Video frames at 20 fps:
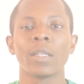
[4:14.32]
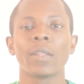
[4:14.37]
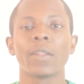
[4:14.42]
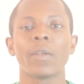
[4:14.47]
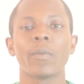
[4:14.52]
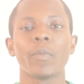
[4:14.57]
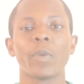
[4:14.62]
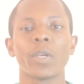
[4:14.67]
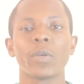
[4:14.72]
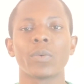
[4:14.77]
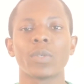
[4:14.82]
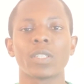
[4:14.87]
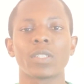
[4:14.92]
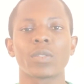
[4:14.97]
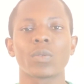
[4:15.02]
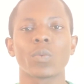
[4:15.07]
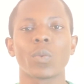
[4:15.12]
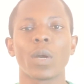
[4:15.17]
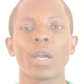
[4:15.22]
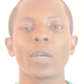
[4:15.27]
The main
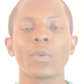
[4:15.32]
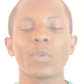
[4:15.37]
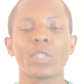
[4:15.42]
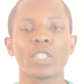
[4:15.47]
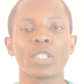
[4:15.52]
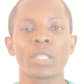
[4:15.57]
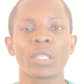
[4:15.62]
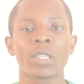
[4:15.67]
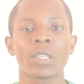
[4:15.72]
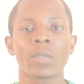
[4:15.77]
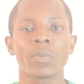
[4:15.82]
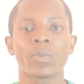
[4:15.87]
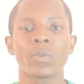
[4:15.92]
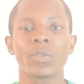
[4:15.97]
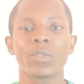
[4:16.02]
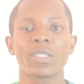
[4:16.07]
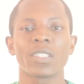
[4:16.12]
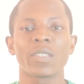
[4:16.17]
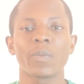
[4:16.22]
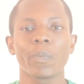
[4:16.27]
reason why we keep
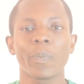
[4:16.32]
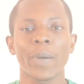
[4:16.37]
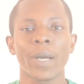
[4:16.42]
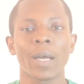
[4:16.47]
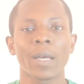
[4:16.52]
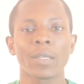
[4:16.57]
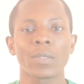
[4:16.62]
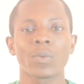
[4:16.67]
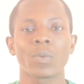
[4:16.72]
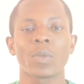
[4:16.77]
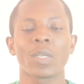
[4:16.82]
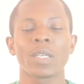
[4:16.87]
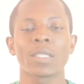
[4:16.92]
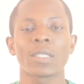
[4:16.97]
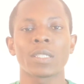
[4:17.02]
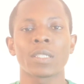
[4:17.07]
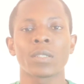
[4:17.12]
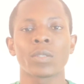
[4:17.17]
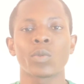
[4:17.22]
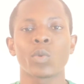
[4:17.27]
using
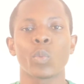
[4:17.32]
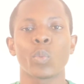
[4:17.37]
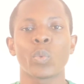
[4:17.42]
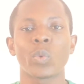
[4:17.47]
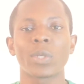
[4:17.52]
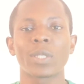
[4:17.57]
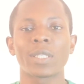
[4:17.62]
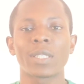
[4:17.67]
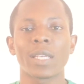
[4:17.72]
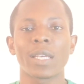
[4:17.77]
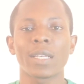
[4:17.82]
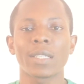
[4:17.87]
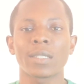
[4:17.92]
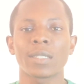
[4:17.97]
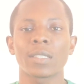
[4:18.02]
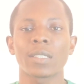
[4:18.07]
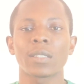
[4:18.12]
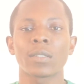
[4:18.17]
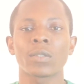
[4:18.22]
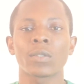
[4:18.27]
passwords is to
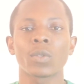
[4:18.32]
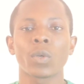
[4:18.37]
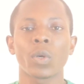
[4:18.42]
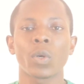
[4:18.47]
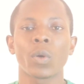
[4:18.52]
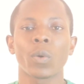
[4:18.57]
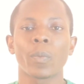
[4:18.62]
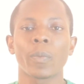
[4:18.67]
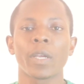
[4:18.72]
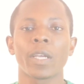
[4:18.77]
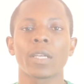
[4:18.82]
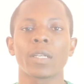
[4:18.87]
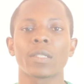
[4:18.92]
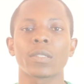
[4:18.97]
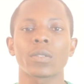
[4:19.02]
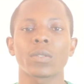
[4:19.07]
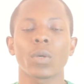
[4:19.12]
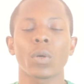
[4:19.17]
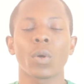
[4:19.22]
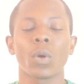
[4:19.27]
protect
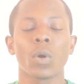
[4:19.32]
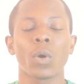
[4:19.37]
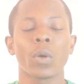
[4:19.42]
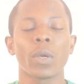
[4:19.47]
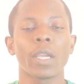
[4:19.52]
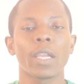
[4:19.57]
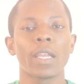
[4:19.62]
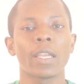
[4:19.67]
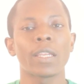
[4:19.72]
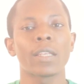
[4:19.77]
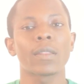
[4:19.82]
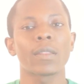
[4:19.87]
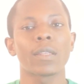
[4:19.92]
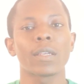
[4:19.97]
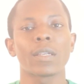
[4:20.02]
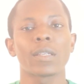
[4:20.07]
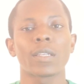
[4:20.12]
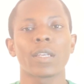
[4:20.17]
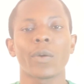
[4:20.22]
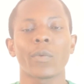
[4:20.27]
documents or
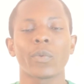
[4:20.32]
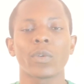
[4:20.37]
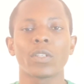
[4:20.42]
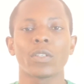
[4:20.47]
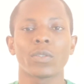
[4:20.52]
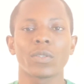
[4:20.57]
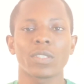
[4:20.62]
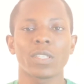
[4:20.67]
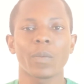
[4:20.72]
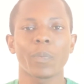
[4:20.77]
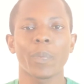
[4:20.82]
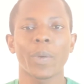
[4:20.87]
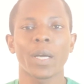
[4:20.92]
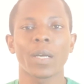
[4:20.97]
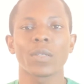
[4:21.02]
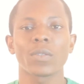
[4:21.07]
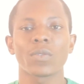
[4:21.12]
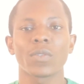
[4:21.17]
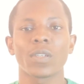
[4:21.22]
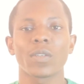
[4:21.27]
anything that we use a
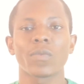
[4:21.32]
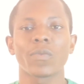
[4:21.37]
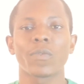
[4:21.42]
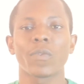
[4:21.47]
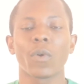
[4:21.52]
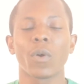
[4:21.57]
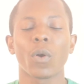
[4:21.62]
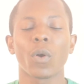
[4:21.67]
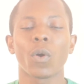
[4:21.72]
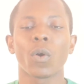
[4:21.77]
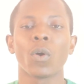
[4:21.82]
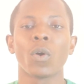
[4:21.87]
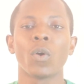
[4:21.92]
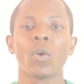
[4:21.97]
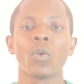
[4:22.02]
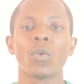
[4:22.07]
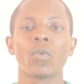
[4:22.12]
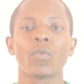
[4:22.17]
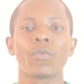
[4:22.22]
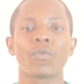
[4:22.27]
password for
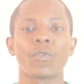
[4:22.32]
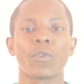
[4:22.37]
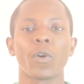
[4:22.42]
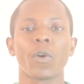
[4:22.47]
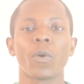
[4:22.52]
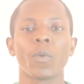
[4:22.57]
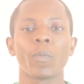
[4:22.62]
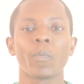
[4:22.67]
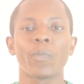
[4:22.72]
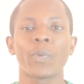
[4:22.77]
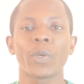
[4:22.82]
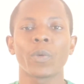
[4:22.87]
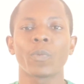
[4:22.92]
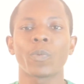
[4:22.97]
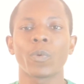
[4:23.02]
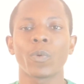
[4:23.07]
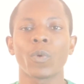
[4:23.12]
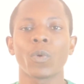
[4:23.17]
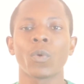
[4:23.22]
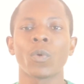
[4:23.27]
from
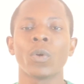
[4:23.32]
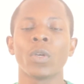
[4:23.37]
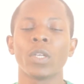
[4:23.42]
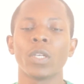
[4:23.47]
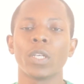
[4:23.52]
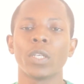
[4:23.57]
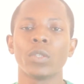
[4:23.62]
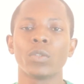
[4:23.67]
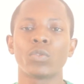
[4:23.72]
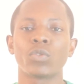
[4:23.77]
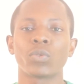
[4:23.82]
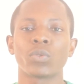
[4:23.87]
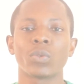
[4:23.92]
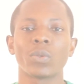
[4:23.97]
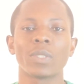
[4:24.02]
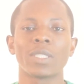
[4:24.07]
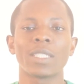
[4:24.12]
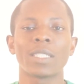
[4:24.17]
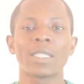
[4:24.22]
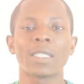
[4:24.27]
people
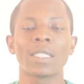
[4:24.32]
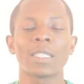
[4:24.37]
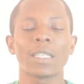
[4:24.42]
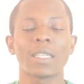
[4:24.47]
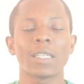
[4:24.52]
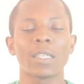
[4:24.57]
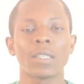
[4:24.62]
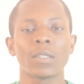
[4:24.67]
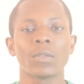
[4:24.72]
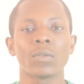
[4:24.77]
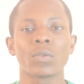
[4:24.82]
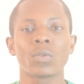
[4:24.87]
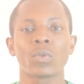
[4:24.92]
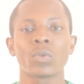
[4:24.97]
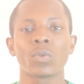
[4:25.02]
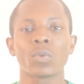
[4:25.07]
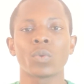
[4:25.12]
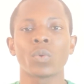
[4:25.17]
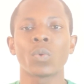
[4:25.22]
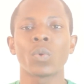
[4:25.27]
intruding
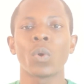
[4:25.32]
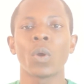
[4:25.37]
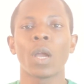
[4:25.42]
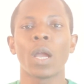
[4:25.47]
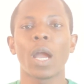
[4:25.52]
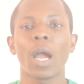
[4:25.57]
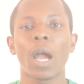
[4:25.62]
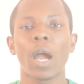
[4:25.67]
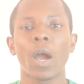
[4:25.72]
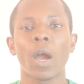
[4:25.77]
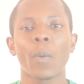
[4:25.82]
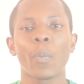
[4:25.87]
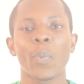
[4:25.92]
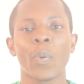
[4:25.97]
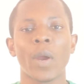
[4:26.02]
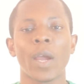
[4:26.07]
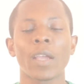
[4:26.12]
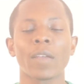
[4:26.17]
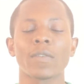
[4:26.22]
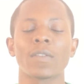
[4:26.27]
into our
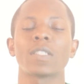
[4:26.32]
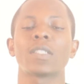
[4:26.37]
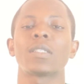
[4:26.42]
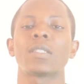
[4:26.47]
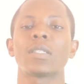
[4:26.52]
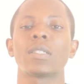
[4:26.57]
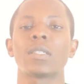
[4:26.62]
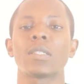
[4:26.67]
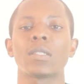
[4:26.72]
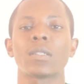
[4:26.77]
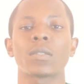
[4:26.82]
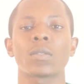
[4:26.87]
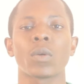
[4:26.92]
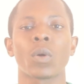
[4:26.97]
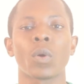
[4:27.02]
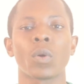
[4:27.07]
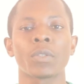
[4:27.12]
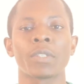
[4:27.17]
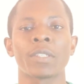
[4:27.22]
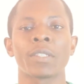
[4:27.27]
privacies
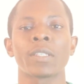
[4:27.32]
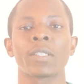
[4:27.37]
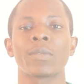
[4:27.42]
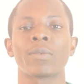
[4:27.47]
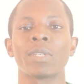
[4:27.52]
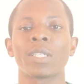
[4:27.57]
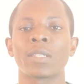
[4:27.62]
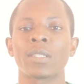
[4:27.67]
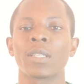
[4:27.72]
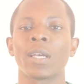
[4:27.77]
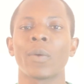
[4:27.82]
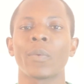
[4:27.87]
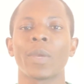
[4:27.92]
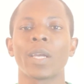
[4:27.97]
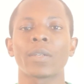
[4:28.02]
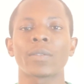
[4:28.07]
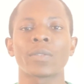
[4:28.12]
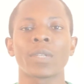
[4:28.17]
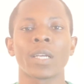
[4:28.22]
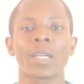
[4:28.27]
or secrets that we
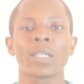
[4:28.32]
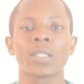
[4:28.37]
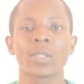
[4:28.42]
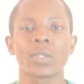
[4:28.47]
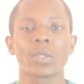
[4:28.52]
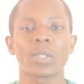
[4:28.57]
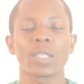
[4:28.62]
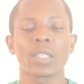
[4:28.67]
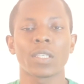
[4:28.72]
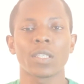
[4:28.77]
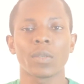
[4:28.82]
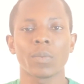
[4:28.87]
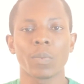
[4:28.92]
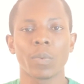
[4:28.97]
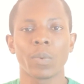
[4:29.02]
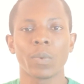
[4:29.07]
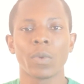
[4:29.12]
are trying to keep.